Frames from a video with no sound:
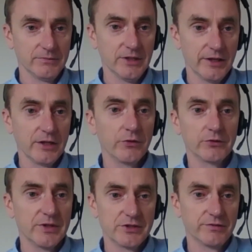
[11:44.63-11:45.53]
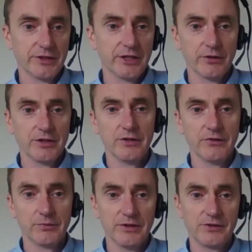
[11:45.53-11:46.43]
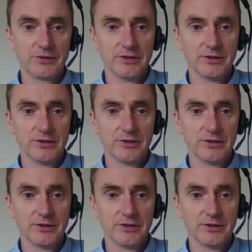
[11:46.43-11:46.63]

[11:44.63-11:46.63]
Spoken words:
you know, they all switch off when they're not in use. Which,